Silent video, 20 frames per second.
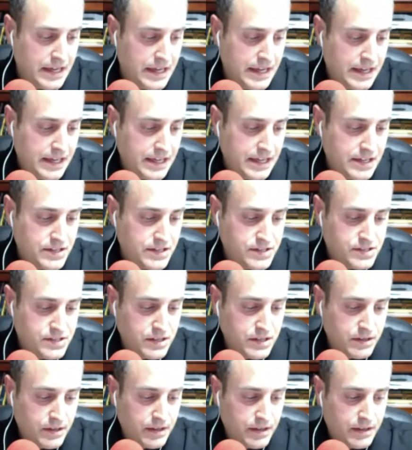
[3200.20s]
is
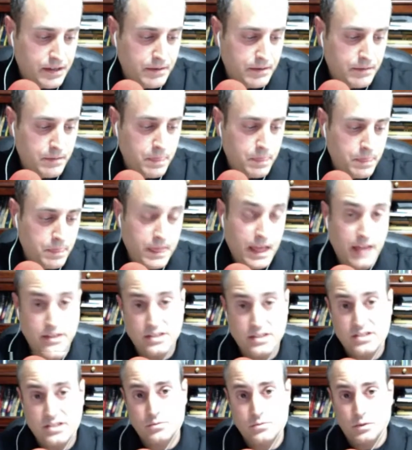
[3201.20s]
and
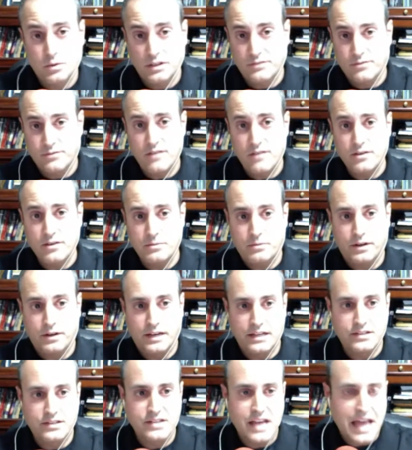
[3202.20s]
this is really for
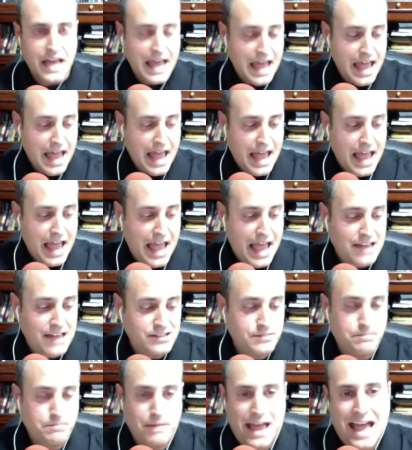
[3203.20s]
everybody is
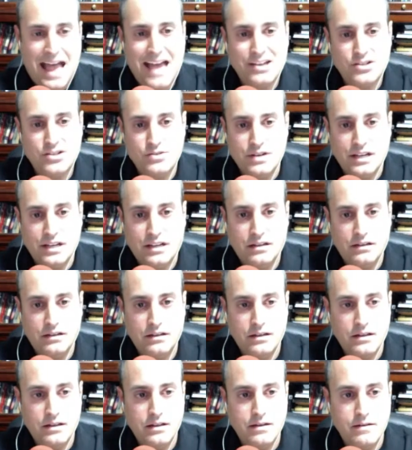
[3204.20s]
has Patrick
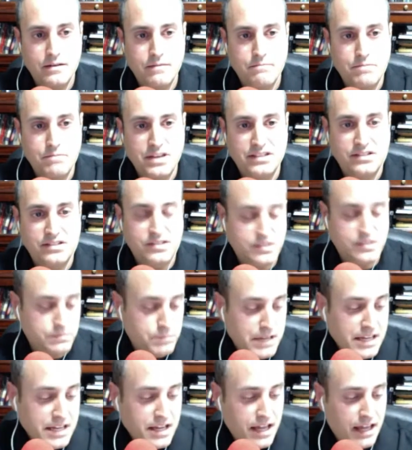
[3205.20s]
been
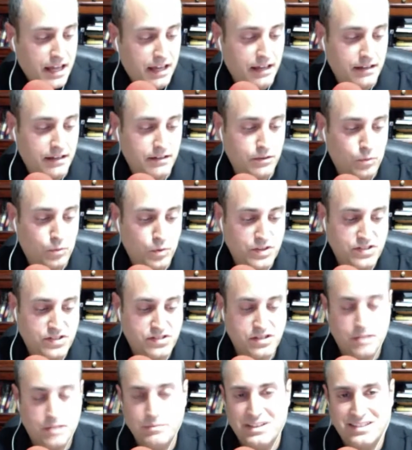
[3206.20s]
speaking with
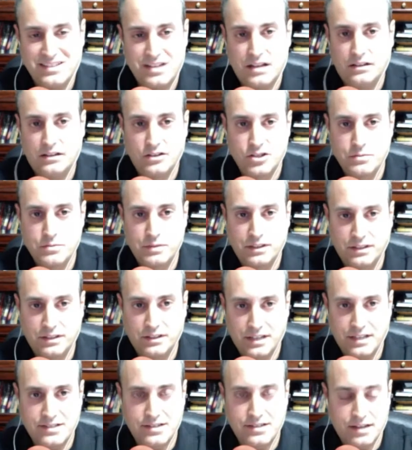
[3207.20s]
some
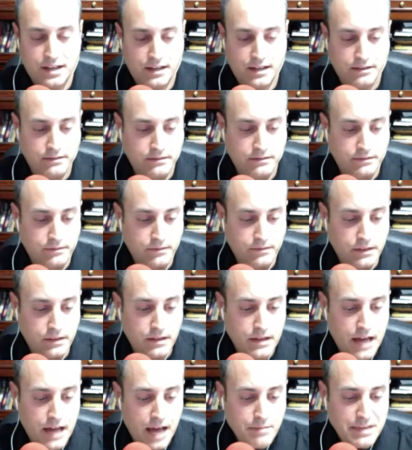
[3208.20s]
intelligibility today?
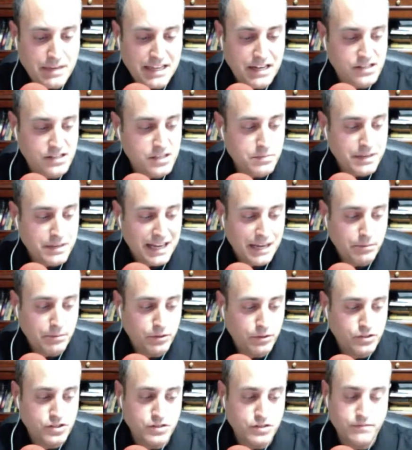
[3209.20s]
I mean, has he been
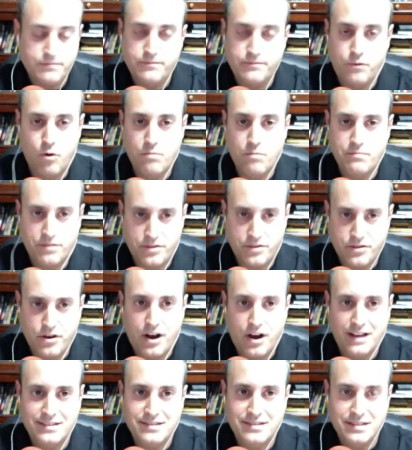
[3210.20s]
able to form
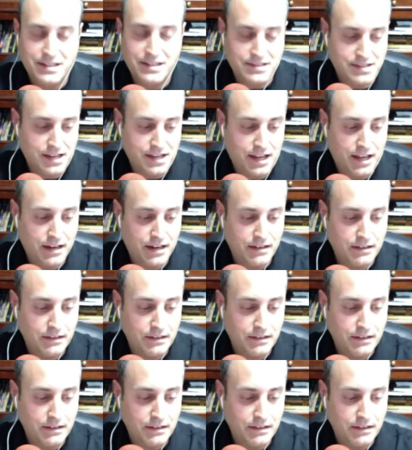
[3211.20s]
thoughts in his head?